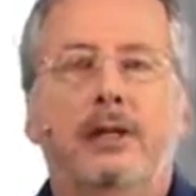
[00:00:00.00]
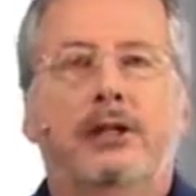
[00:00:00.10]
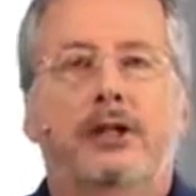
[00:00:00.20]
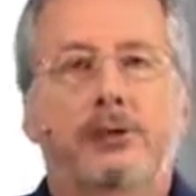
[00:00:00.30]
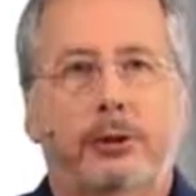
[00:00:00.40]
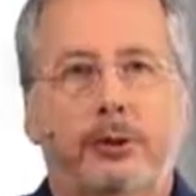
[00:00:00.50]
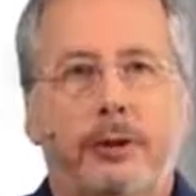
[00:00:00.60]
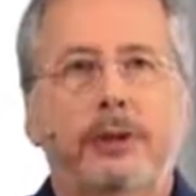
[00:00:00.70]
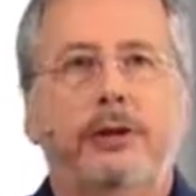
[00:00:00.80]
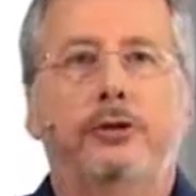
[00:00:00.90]

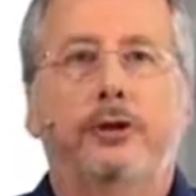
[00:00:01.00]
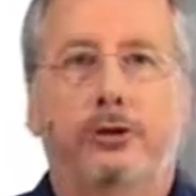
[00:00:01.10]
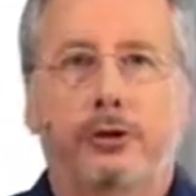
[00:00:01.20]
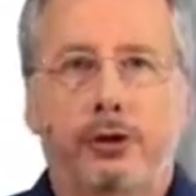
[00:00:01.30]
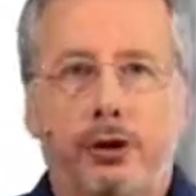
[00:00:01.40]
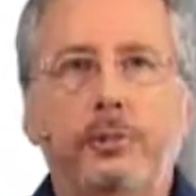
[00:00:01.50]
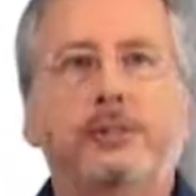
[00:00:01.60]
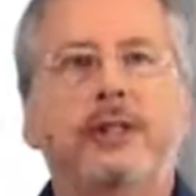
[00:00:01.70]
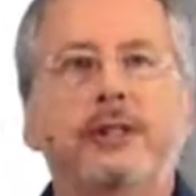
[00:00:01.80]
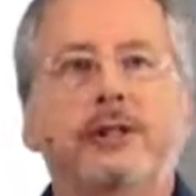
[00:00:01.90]
Subsequently, the neural
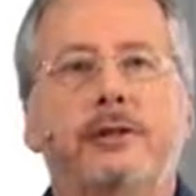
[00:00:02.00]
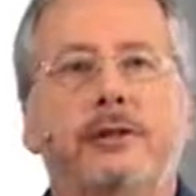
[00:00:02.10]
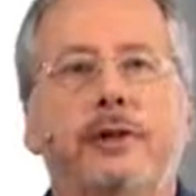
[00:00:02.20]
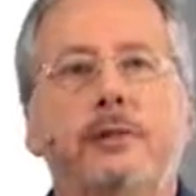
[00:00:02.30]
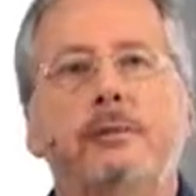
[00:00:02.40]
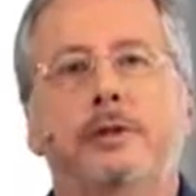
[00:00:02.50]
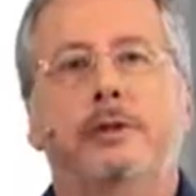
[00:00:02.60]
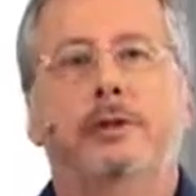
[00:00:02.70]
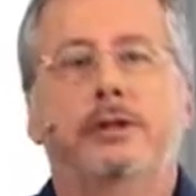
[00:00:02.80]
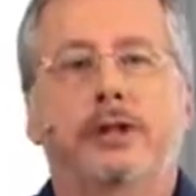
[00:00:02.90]
tube begins to form in
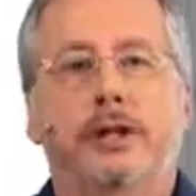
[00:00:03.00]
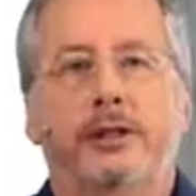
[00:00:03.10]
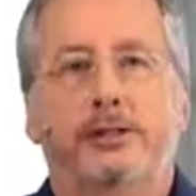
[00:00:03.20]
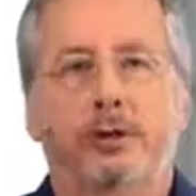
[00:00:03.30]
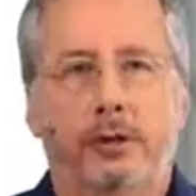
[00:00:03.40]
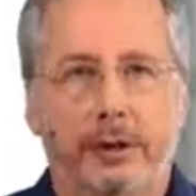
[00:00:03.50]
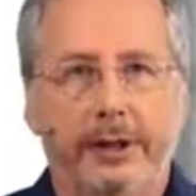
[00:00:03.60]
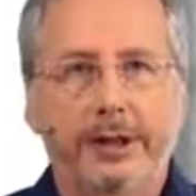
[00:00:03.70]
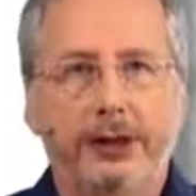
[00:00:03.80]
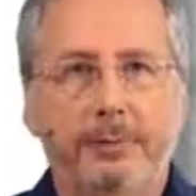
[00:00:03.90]
the process of
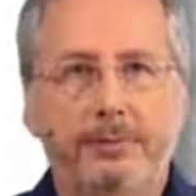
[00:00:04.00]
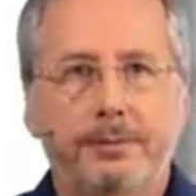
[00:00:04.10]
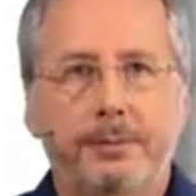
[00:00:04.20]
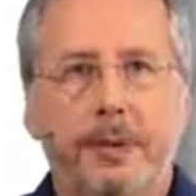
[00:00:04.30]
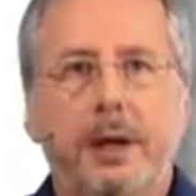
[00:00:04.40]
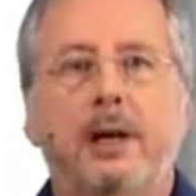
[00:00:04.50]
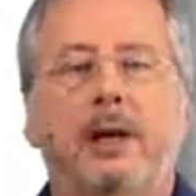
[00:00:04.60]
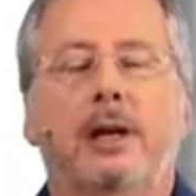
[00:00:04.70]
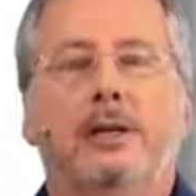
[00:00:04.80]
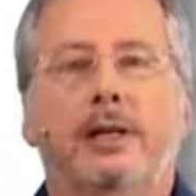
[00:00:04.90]
neurulation,
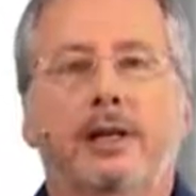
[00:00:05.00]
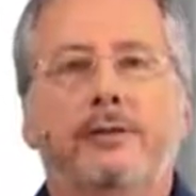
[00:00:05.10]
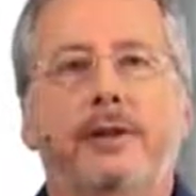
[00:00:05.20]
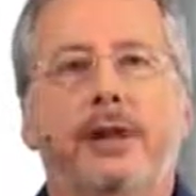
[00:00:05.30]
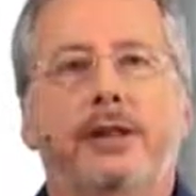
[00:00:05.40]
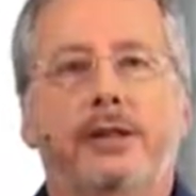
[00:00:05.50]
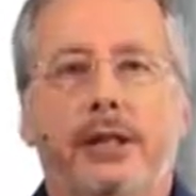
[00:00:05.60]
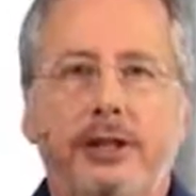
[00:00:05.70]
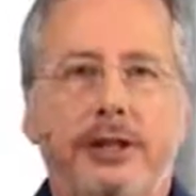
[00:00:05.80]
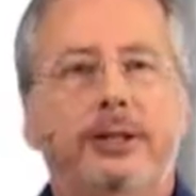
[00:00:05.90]
and if that is
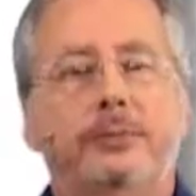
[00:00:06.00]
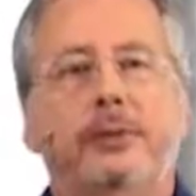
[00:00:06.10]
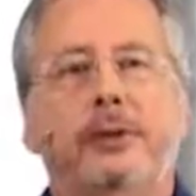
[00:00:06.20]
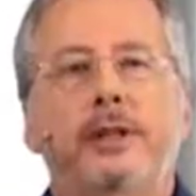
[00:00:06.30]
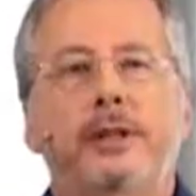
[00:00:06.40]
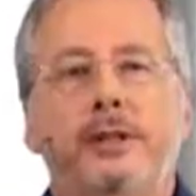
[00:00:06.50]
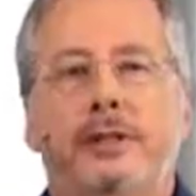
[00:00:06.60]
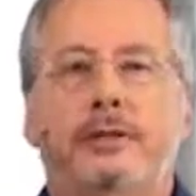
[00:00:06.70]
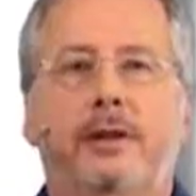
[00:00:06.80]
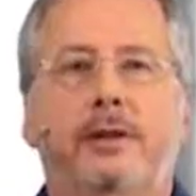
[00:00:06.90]
incomplete,
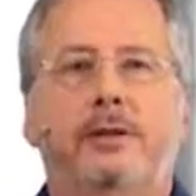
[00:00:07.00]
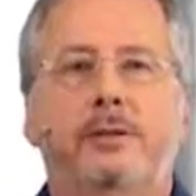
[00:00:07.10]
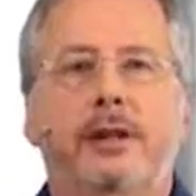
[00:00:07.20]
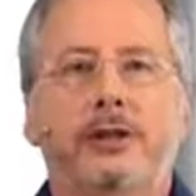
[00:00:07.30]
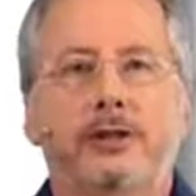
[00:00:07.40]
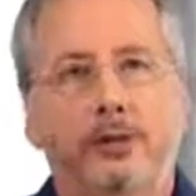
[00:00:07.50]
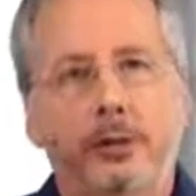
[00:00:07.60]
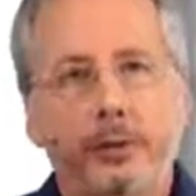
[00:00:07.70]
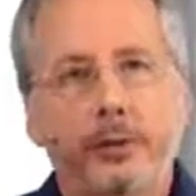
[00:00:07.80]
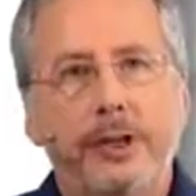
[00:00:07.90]
if that remains
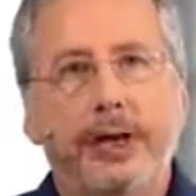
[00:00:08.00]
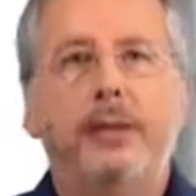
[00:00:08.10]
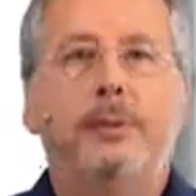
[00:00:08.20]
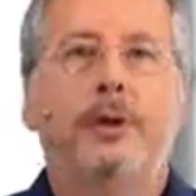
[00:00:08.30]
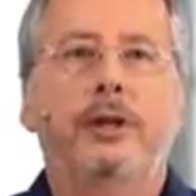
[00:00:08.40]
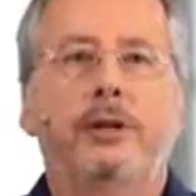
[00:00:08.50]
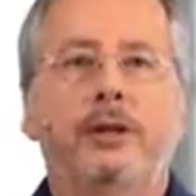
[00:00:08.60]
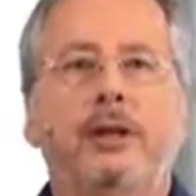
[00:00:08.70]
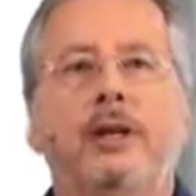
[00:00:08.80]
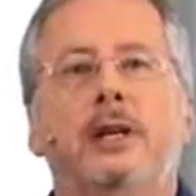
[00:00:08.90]
open at any
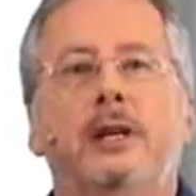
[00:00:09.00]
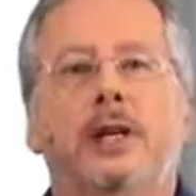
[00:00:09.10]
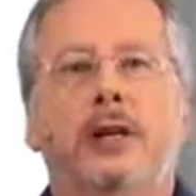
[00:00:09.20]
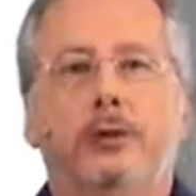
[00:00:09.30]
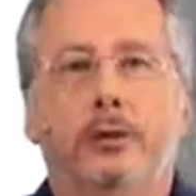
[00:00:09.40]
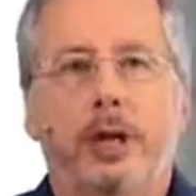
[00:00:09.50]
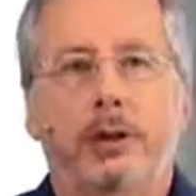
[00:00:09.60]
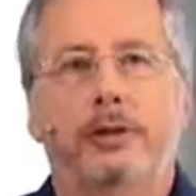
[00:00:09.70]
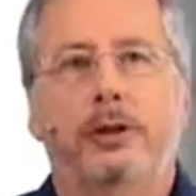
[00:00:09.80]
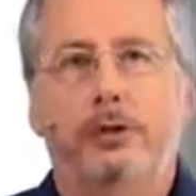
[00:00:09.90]
point, then you'll
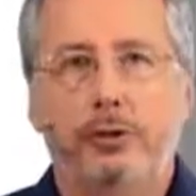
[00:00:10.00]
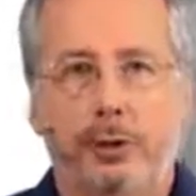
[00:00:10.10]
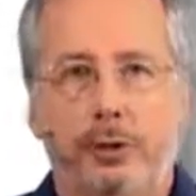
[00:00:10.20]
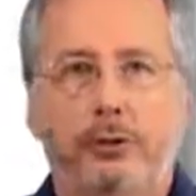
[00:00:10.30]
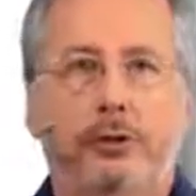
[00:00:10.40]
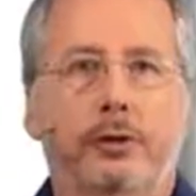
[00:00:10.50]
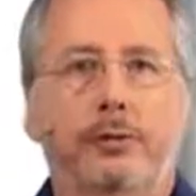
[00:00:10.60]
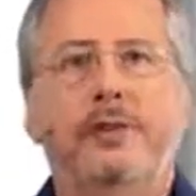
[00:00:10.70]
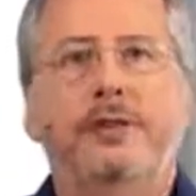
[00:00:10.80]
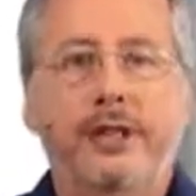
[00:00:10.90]
have a neural
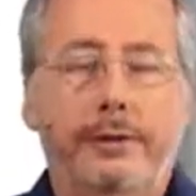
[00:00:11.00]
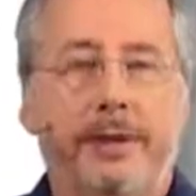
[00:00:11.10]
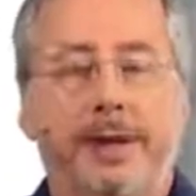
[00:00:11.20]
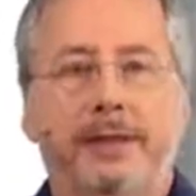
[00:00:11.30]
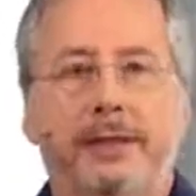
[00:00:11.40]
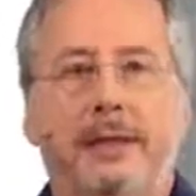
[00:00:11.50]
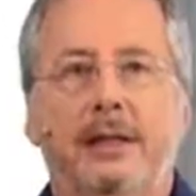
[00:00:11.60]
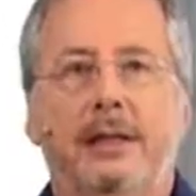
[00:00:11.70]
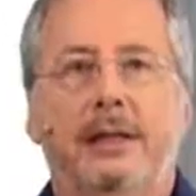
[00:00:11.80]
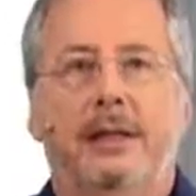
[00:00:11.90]
tube defect,
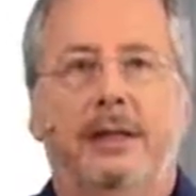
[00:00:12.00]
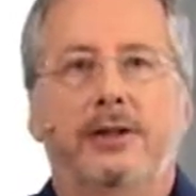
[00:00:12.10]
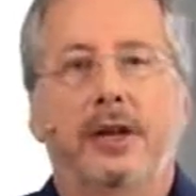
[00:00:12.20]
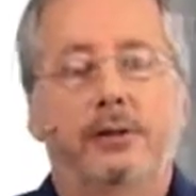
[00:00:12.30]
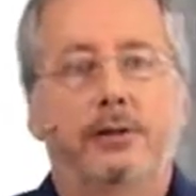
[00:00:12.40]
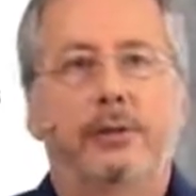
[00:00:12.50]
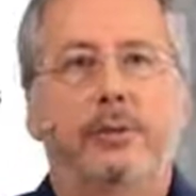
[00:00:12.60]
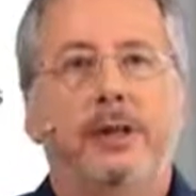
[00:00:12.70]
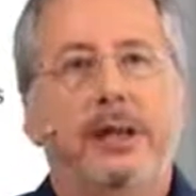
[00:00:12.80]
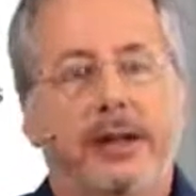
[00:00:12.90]
and that
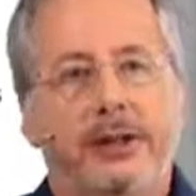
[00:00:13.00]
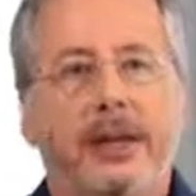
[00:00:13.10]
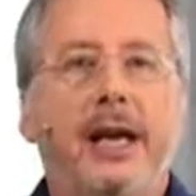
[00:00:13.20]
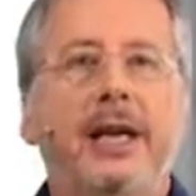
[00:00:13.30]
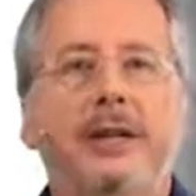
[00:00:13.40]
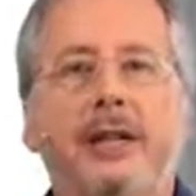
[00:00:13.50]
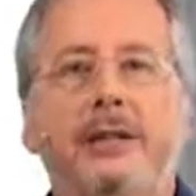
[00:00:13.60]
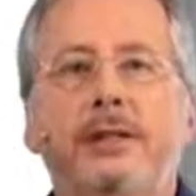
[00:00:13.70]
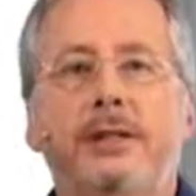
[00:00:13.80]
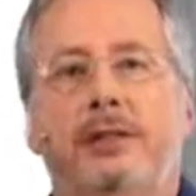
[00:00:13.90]
could be at the head
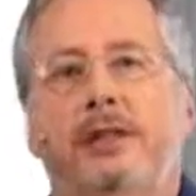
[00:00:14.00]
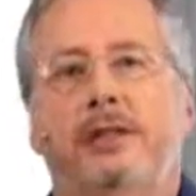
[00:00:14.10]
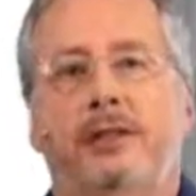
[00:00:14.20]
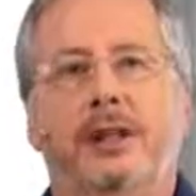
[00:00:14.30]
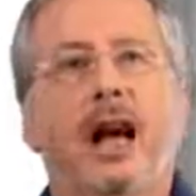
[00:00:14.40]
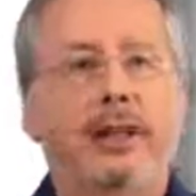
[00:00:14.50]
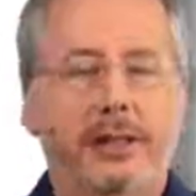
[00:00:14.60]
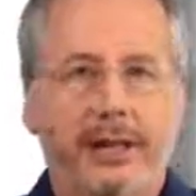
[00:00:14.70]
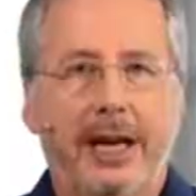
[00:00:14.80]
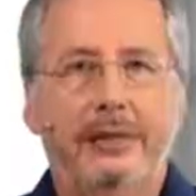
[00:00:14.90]
end, as in
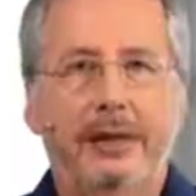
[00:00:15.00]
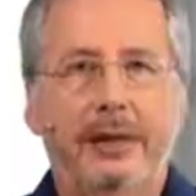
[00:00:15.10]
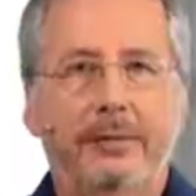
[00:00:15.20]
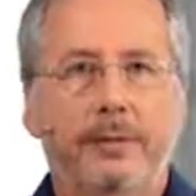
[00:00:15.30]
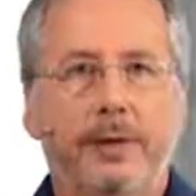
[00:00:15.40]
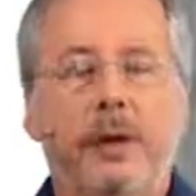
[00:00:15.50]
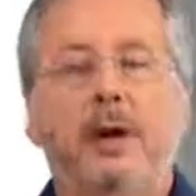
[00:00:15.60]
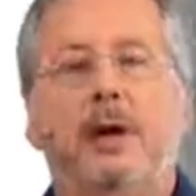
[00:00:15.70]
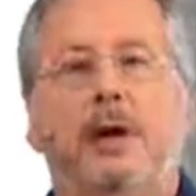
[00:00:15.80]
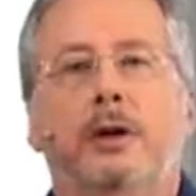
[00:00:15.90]
anencephaly,
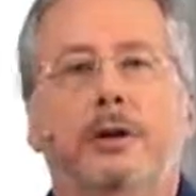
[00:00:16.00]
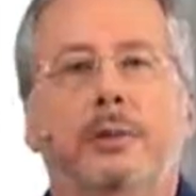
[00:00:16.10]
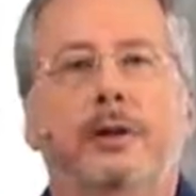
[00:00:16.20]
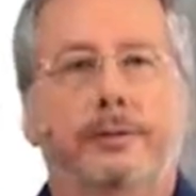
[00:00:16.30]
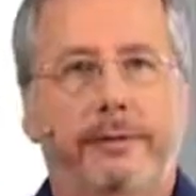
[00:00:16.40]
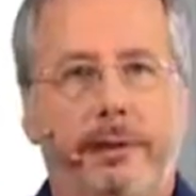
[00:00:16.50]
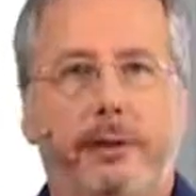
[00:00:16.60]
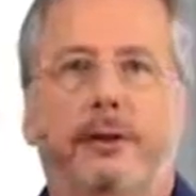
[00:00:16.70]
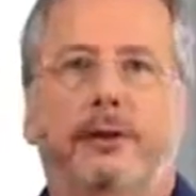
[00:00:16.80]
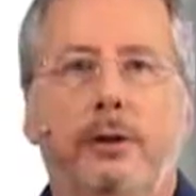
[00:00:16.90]
or it could be
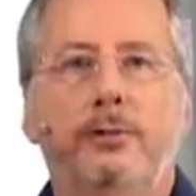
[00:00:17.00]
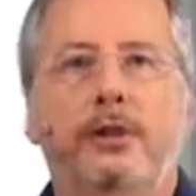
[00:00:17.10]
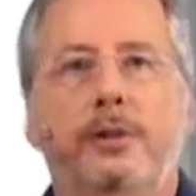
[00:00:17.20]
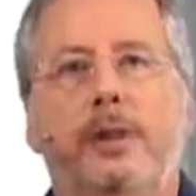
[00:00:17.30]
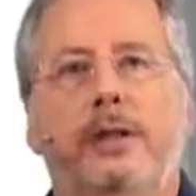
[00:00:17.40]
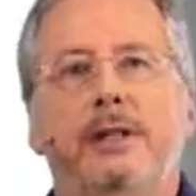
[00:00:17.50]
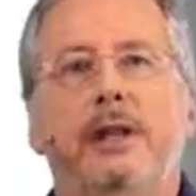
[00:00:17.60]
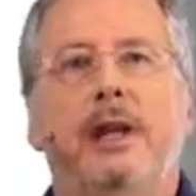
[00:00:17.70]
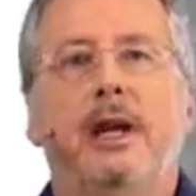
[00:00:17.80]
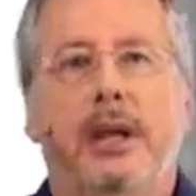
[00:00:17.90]
further down the
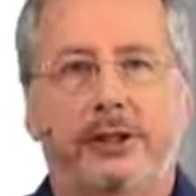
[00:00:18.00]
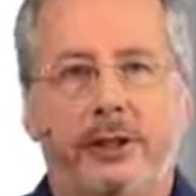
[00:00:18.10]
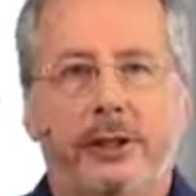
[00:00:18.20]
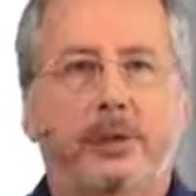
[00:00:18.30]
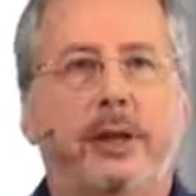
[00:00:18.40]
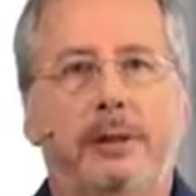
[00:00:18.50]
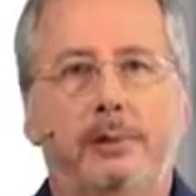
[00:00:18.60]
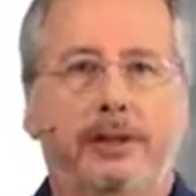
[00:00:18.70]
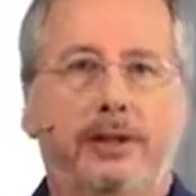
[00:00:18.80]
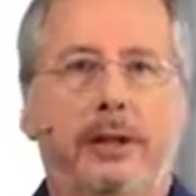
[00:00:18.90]
spine, as in spina
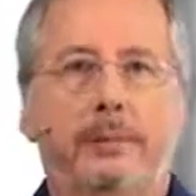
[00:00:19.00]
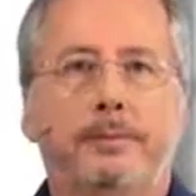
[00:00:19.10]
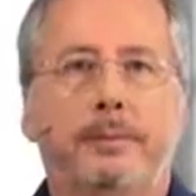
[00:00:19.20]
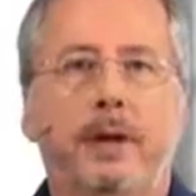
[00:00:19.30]
bifida.